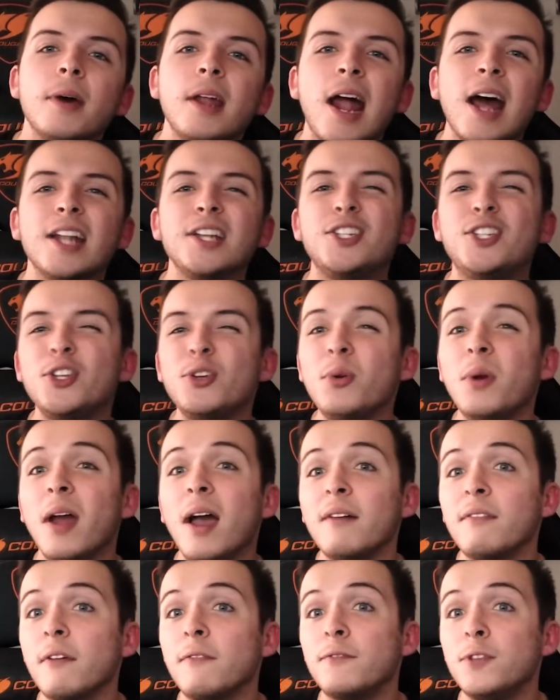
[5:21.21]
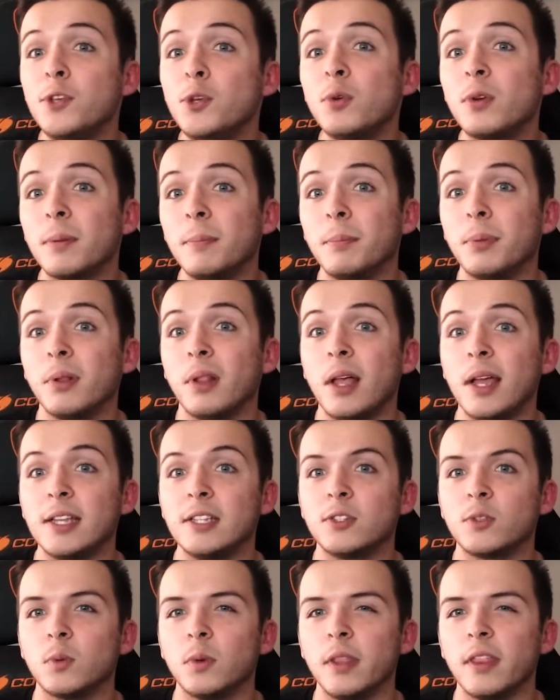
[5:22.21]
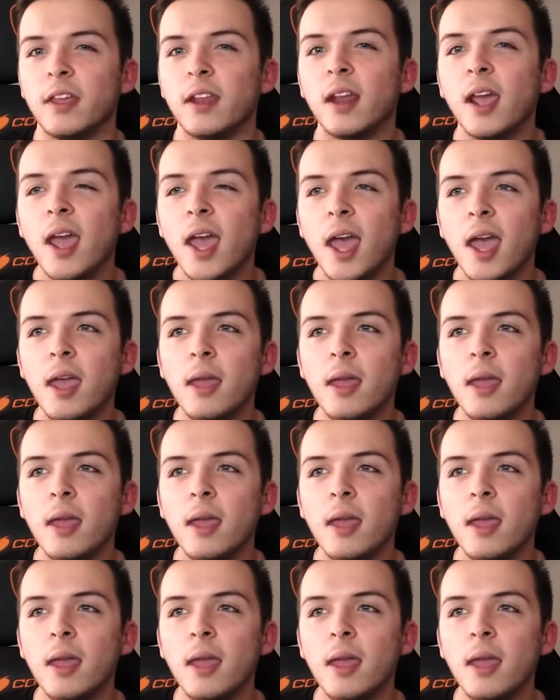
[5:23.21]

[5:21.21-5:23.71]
but I do have a few complaints with it,